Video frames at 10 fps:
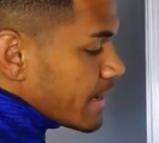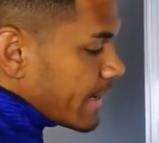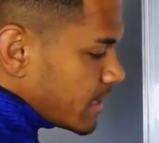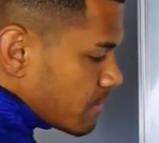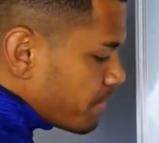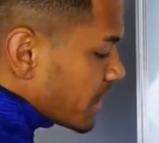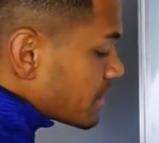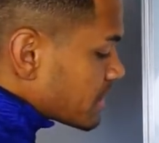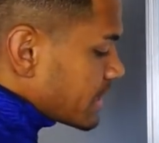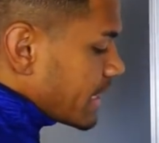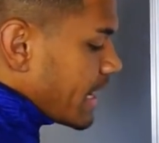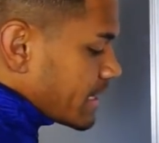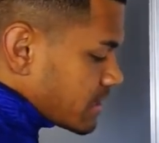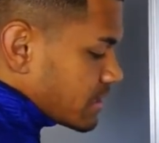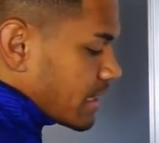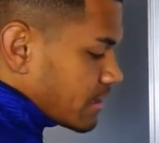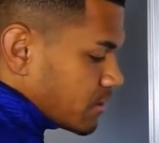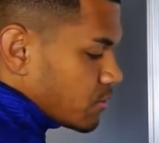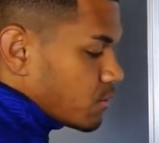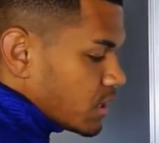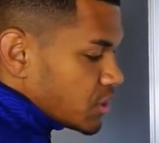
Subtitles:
and the abundance state has this like little